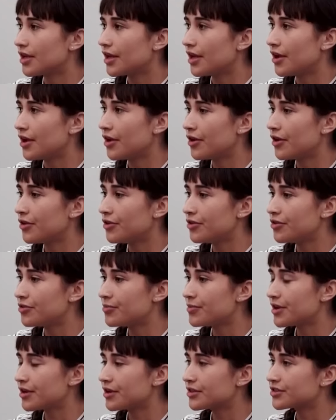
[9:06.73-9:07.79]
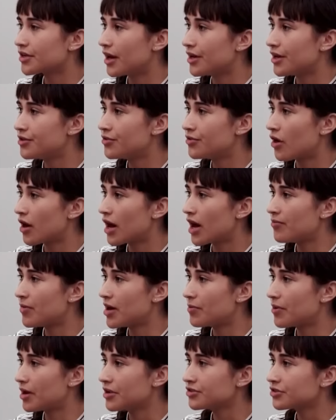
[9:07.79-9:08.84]
And because I do not have my
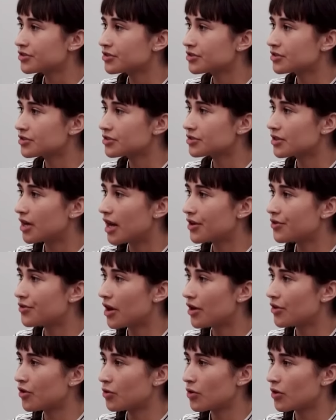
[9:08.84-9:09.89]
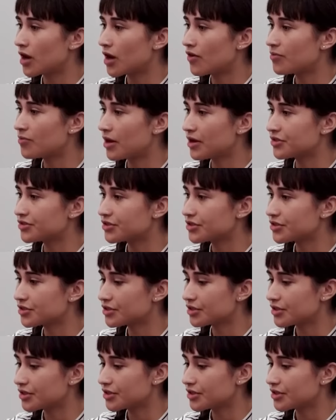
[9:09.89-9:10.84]
breasts, I no longer have breasts.